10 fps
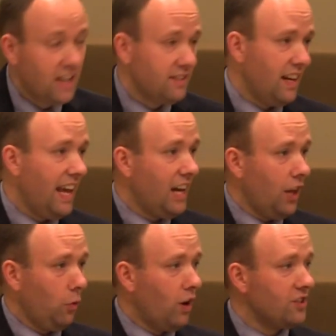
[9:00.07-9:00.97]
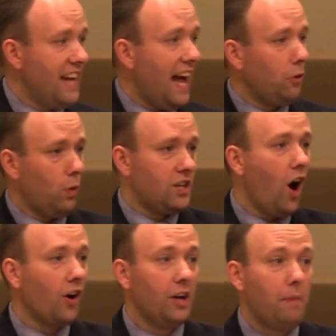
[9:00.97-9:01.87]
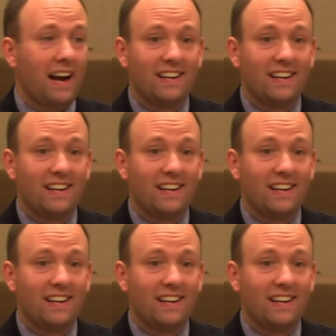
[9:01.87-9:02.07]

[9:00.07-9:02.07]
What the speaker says: said, in other words, now that we're talking about a